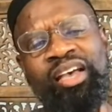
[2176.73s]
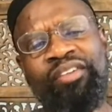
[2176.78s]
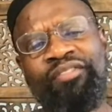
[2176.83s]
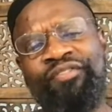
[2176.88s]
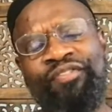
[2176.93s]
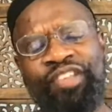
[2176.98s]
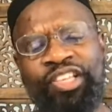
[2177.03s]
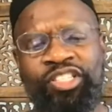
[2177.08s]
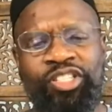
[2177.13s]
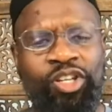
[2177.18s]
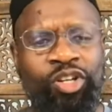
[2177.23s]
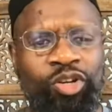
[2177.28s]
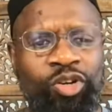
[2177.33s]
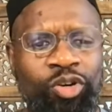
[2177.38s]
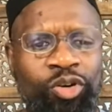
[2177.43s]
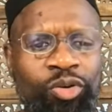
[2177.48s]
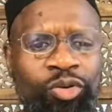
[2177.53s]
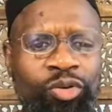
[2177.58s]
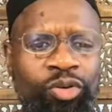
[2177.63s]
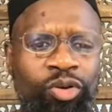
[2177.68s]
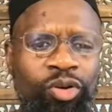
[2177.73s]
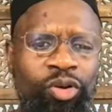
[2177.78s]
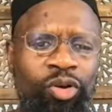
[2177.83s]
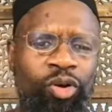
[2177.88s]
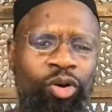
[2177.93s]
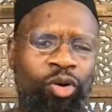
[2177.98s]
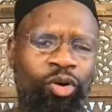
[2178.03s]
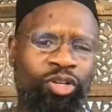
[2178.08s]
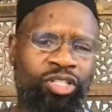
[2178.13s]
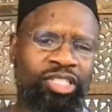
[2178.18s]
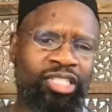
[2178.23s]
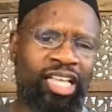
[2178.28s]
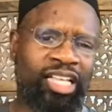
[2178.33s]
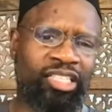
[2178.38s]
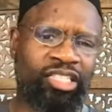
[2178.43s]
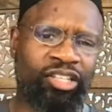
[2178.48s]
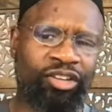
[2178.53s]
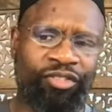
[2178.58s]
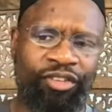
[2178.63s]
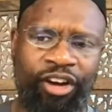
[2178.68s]
physical or
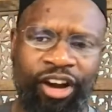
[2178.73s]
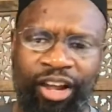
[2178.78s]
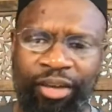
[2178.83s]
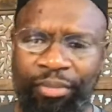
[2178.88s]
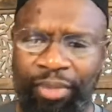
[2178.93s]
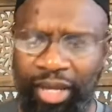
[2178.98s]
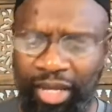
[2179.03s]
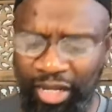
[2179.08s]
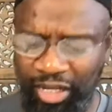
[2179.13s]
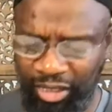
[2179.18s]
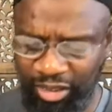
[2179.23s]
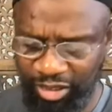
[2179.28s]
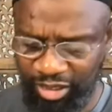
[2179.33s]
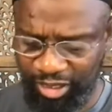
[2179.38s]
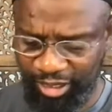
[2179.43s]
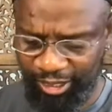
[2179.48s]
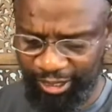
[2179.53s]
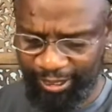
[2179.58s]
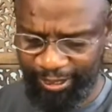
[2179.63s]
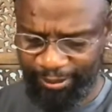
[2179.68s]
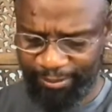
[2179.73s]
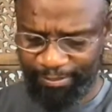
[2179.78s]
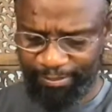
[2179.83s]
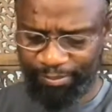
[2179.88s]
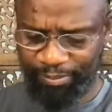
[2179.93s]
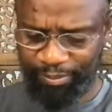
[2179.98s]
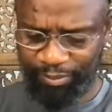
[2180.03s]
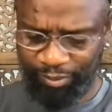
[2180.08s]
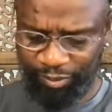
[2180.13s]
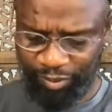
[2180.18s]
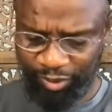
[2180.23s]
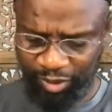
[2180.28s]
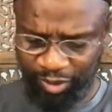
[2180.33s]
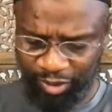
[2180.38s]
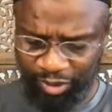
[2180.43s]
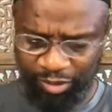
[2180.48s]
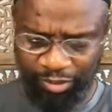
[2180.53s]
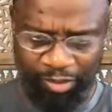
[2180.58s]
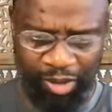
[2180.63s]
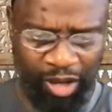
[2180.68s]
sensory meanings.
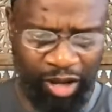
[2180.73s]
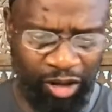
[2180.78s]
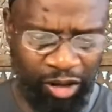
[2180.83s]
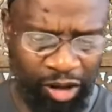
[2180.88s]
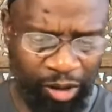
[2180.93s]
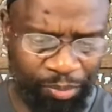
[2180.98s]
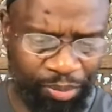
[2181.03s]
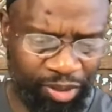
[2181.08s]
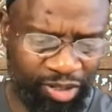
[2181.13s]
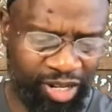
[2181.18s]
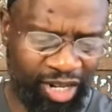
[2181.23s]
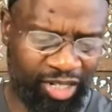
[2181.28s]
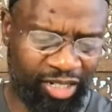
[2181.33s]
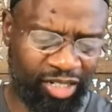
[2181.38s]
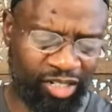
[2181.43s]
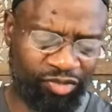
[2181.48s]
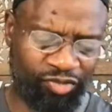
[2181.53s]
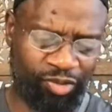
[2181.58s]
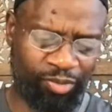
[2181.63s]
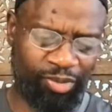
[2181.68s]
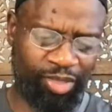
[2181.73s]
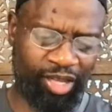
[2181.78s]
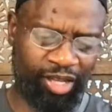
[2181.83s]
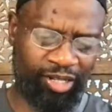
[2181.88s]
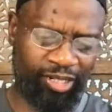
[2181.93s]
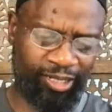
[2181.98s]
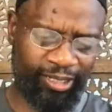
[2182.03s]
May Allah protect us from that.